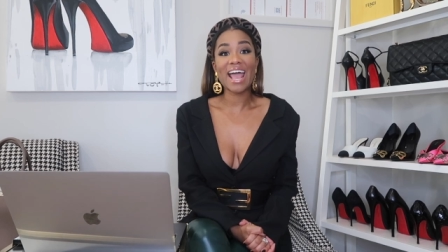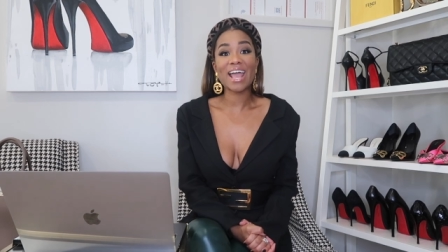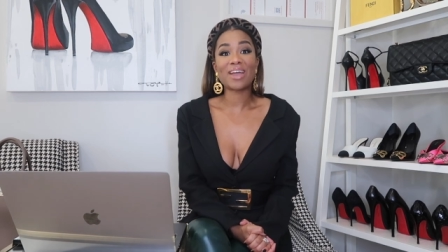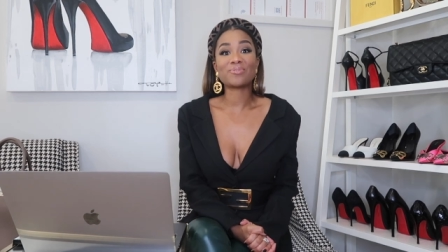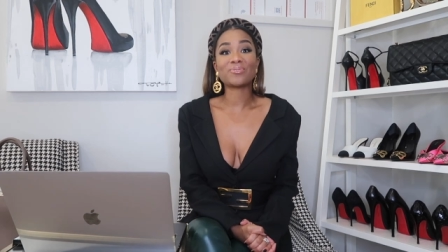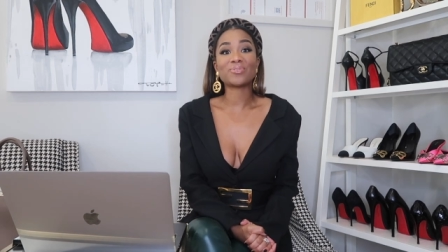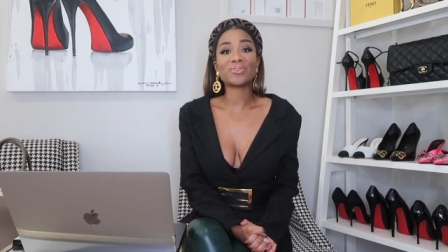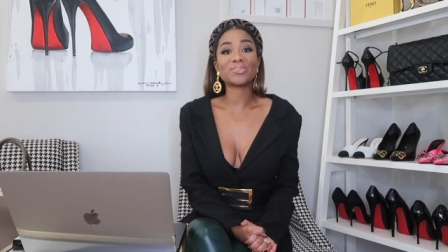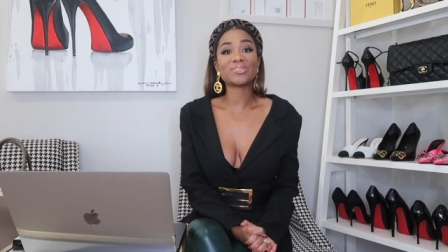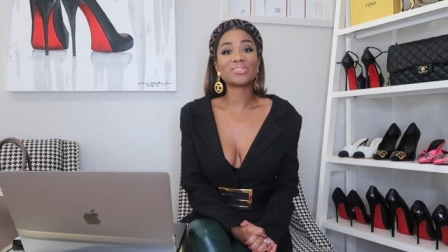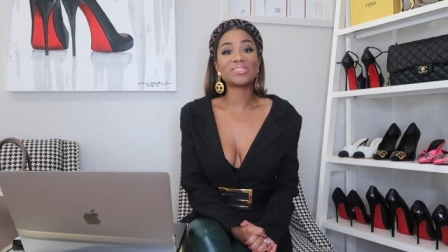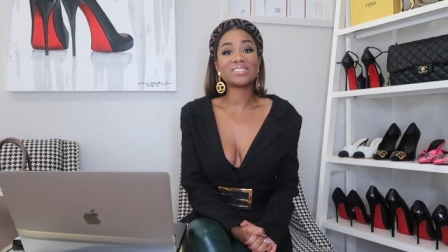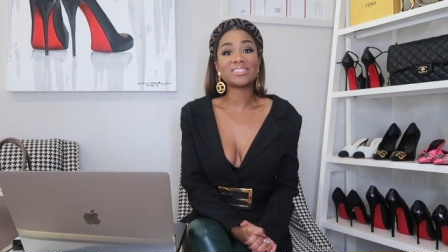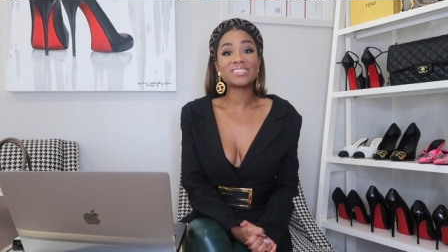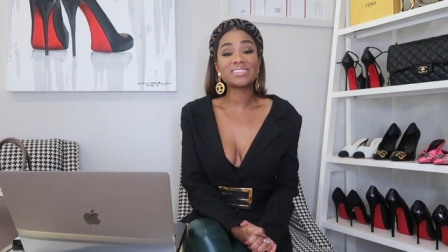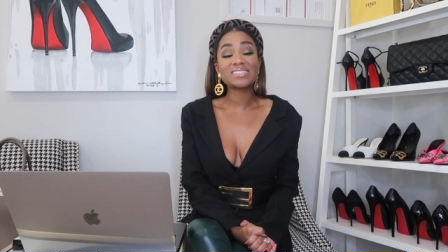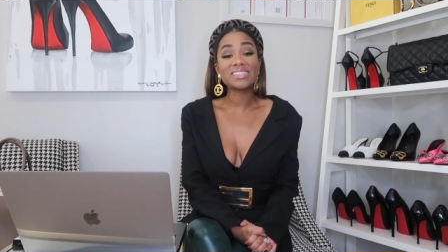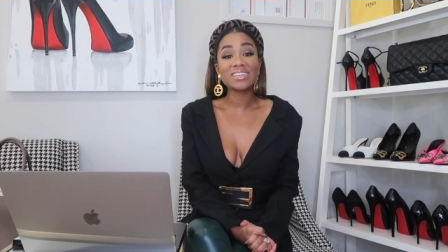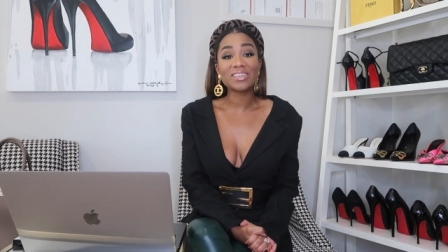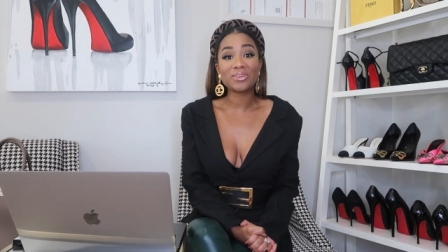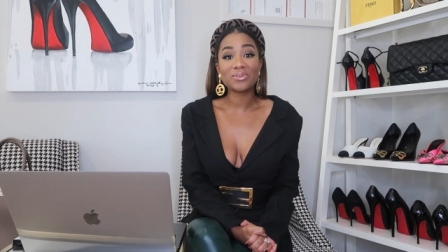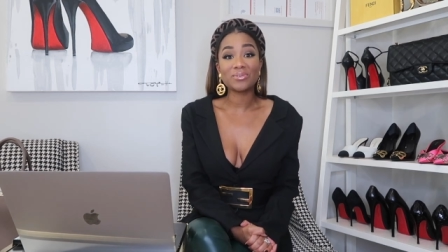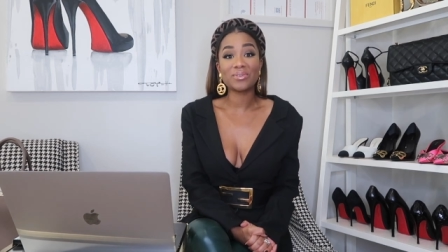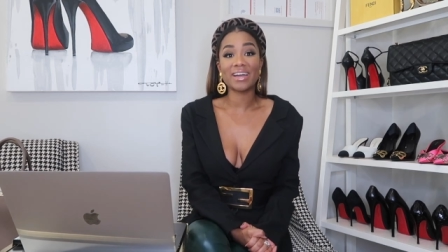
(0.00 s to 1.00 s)
I will
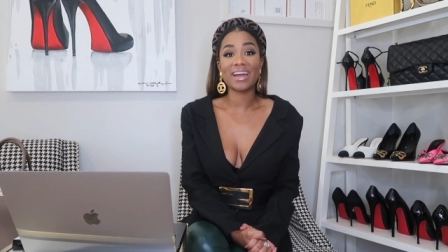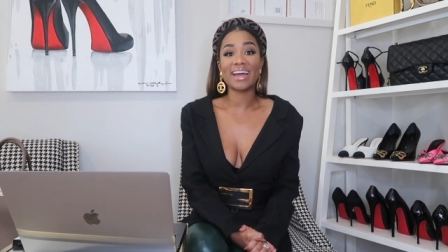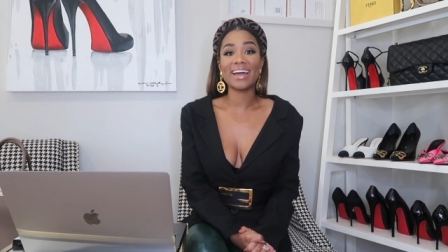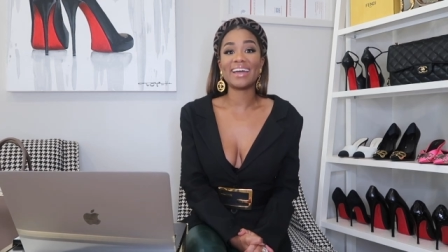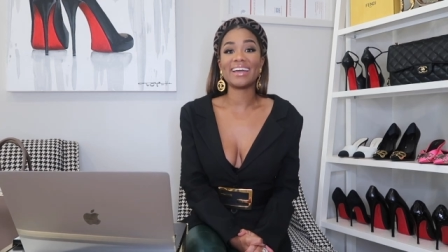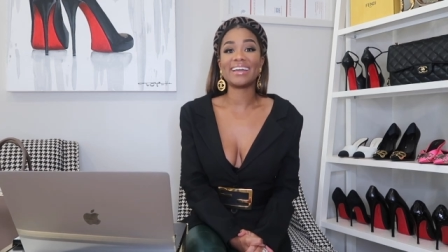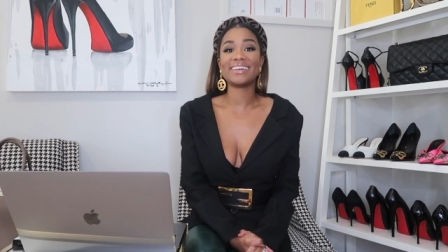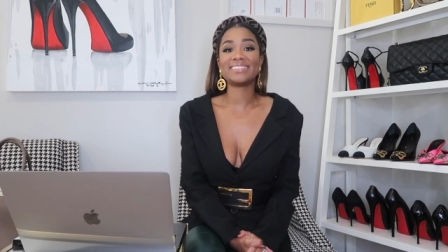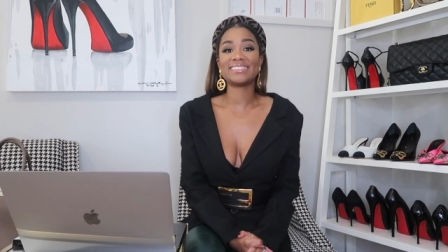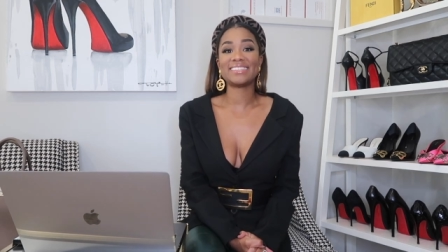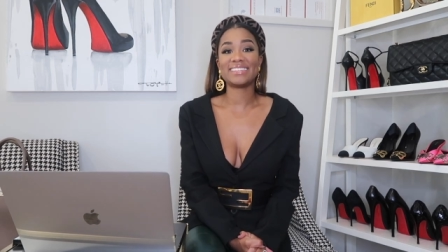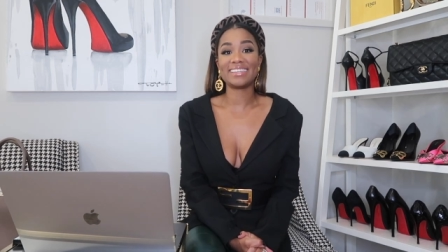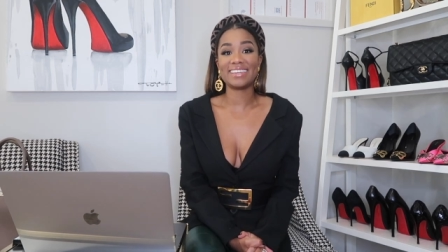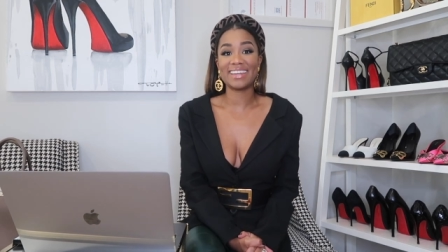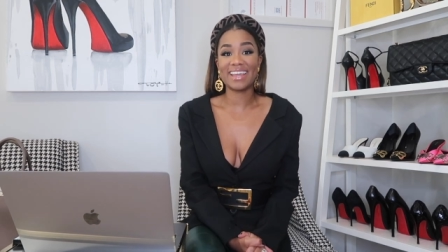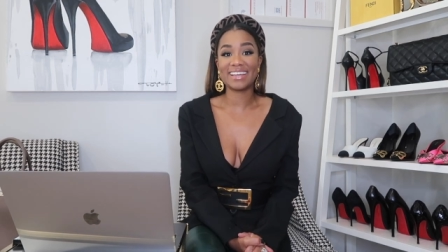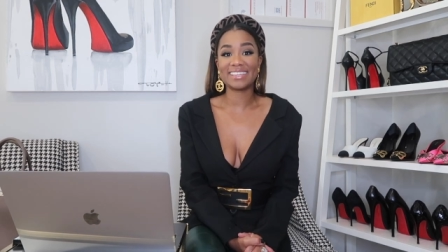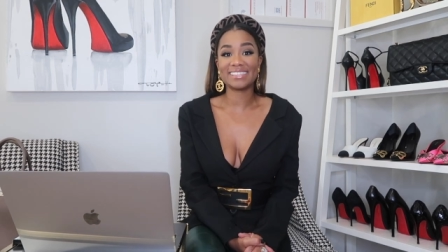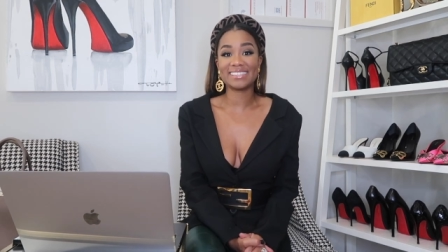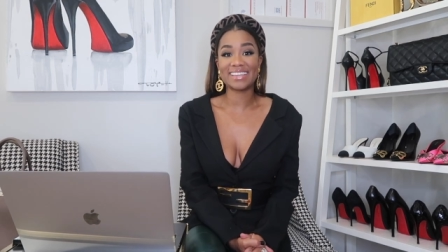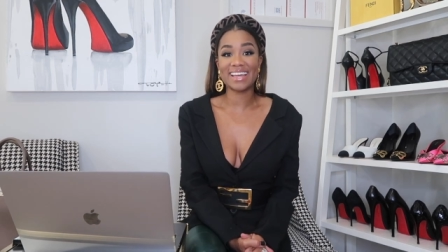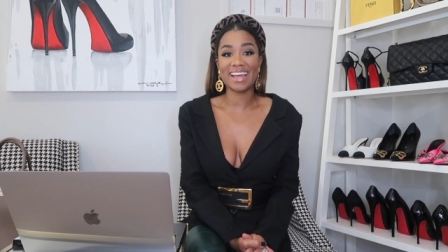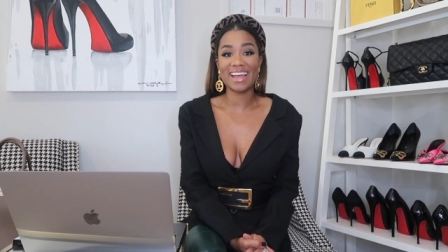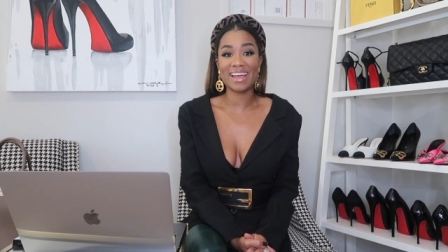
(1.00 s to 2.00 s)
see you guys
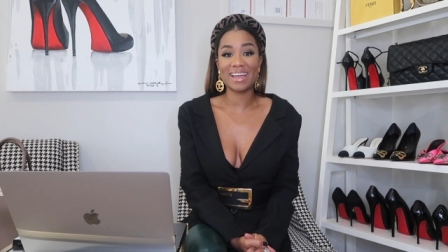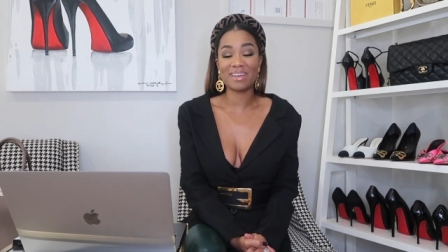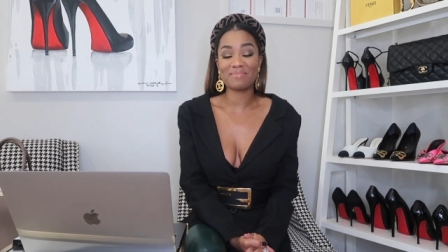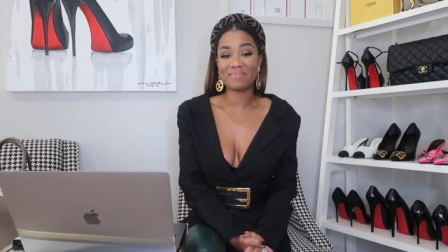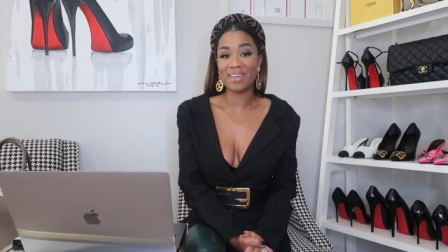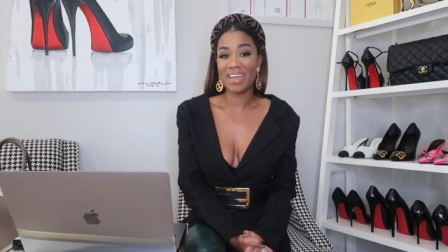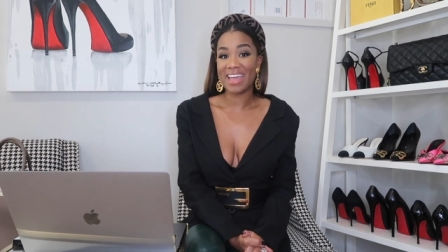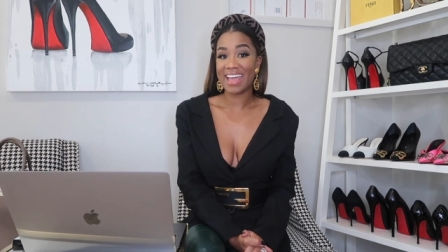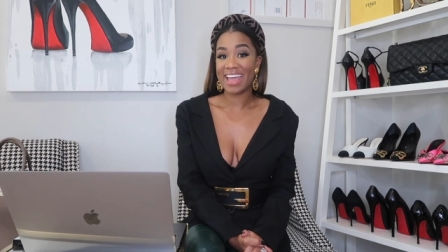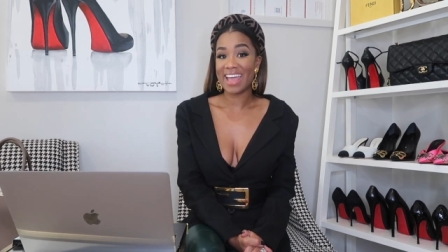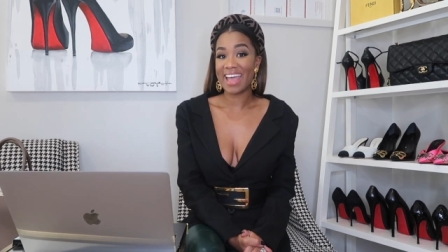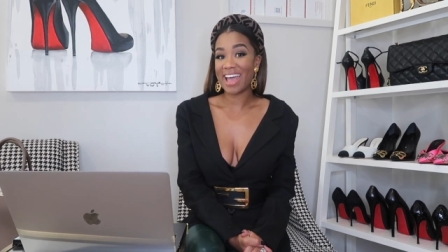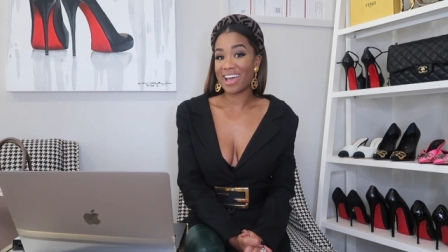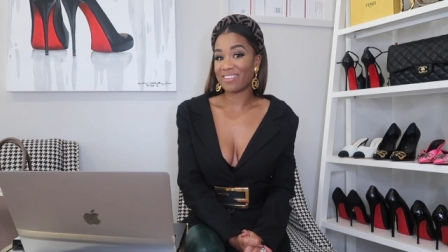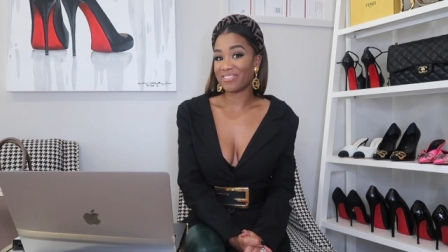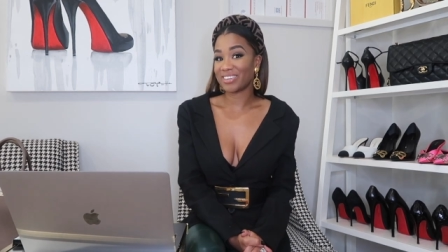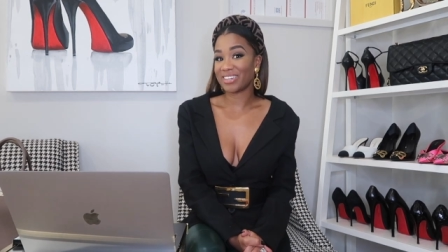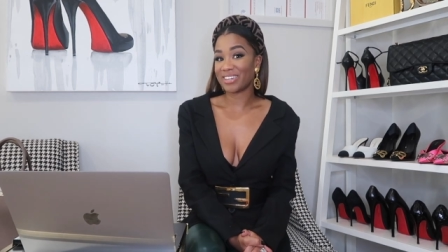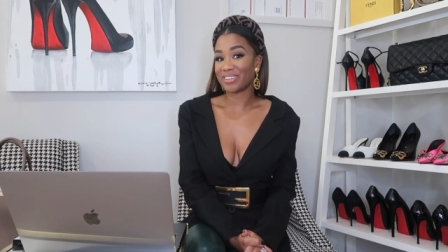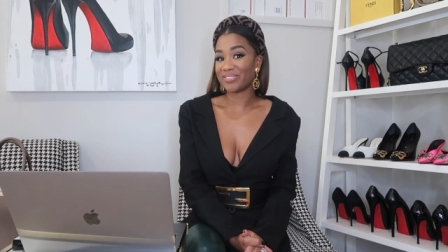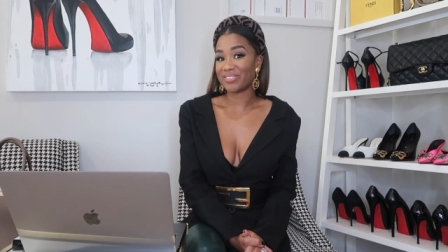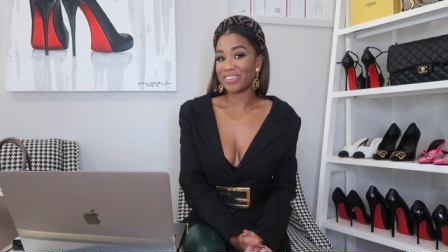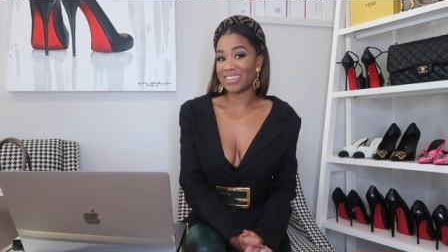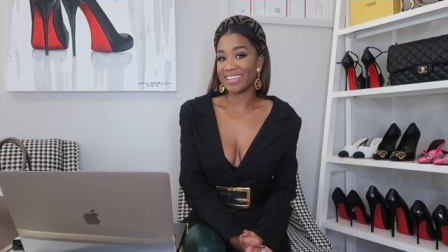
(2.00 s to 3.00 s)
next time. Have a
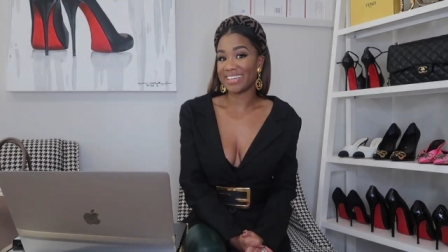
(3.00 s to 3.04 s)
good